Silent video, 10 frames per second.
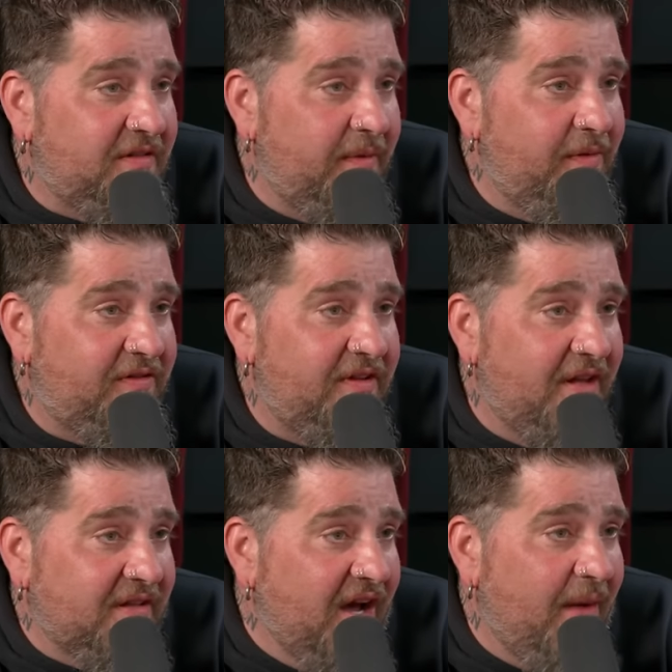More, I mean, yeah,
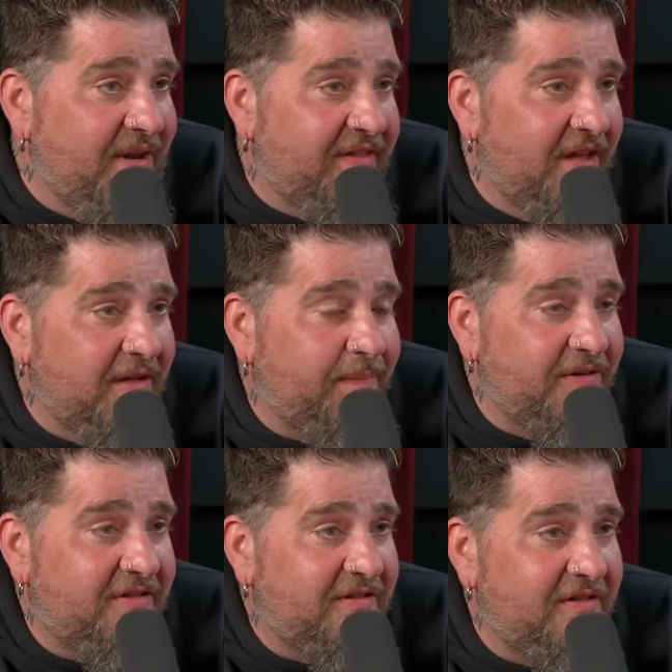we in comedy that
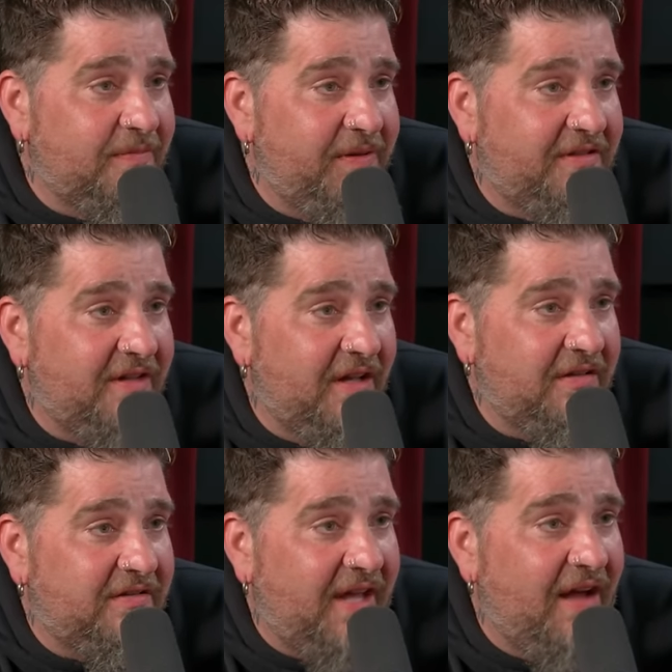Persistence beats
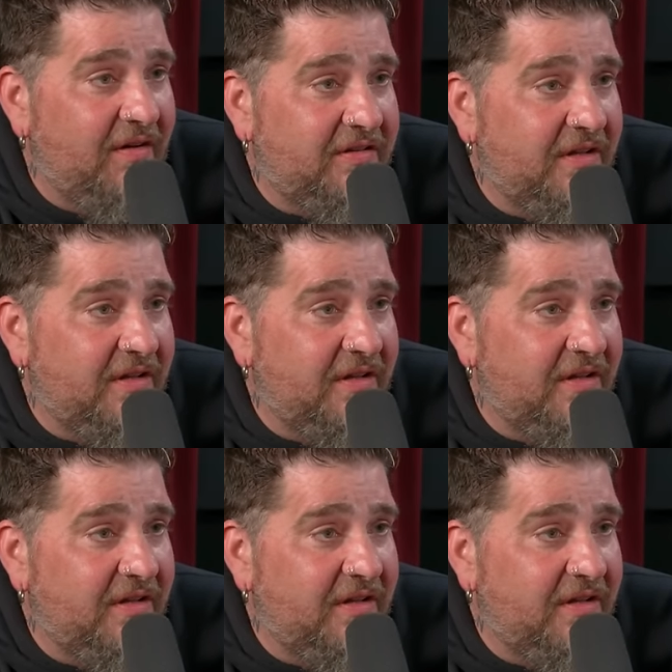out talent